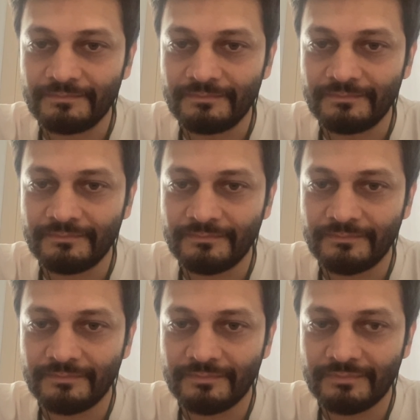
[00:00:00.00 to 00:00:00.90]

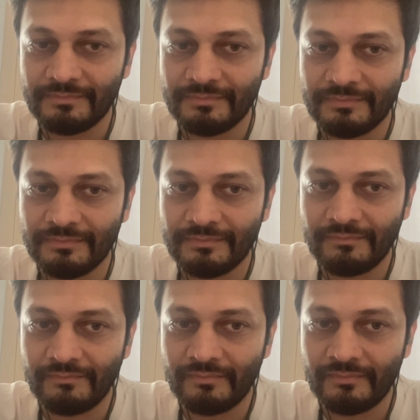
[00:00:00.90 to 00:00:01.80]

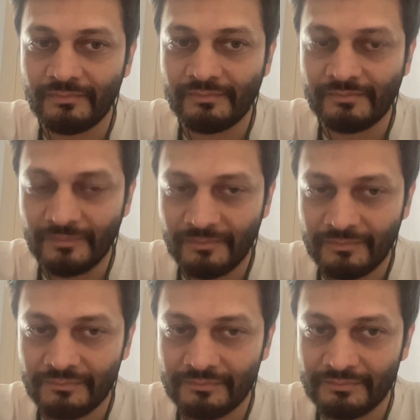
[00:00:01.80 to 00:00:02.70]

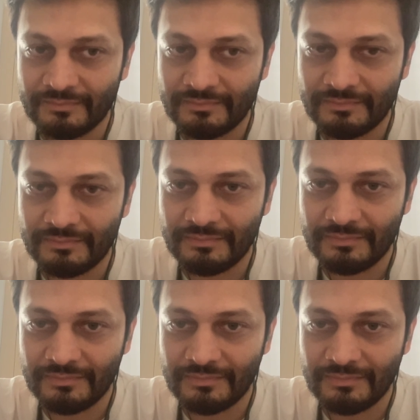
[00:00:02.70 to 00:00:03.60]

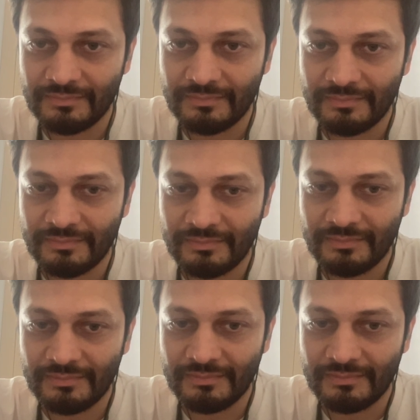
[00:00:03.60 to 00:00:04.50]

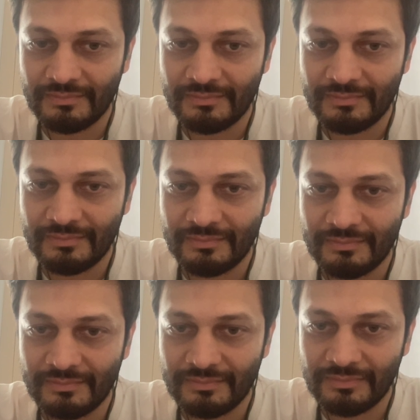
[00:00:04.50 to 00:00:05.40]

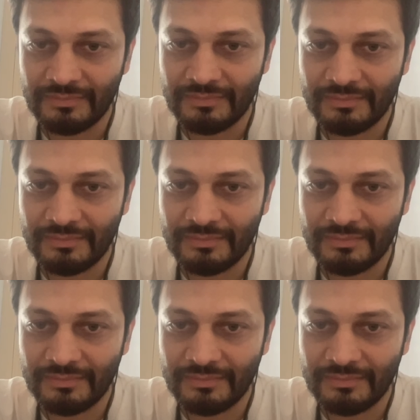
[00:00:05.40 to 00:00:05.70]
This person isn't speaking.